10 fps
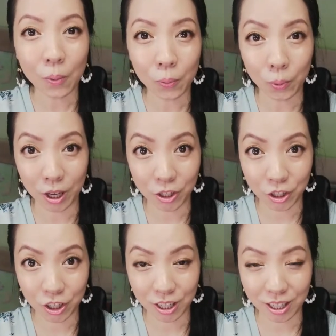
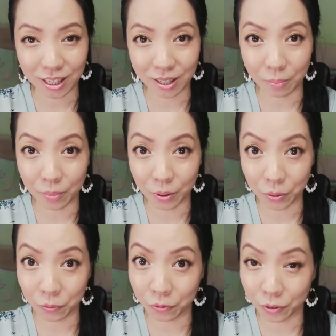which is your most
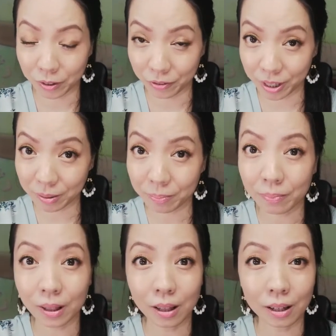favorite
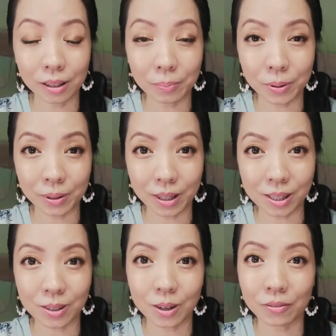Milani
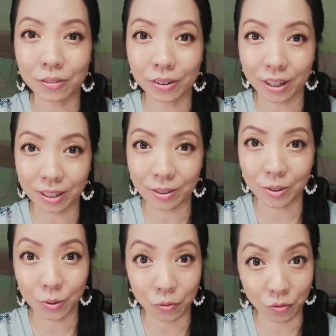products you have tried
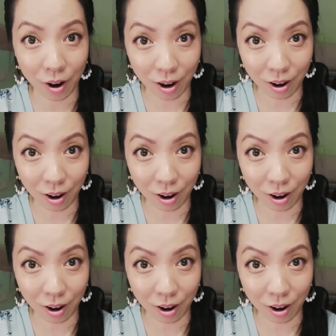so far.